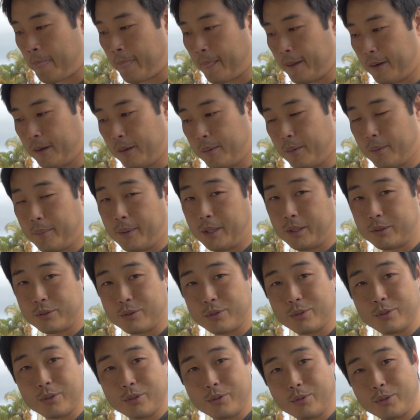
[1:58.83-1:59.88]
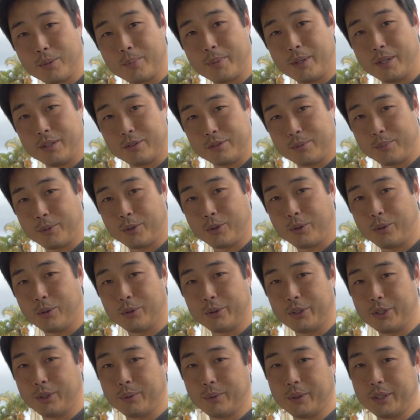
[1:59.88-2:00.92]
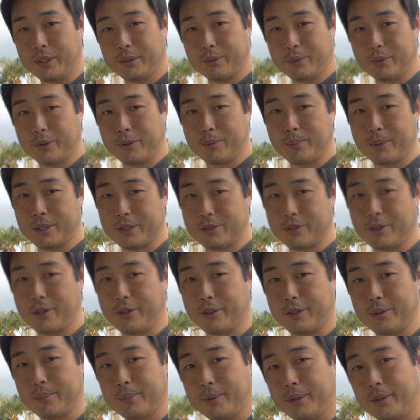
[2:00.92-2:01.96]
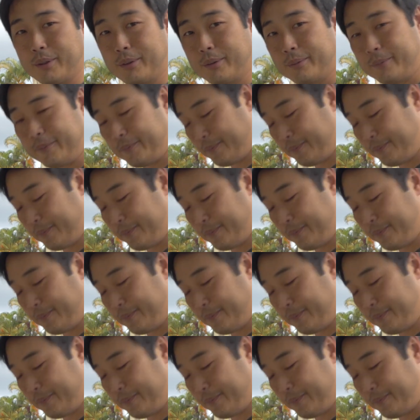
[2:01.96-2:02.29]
about 2 to 3 pounds more holding weight with my target bow.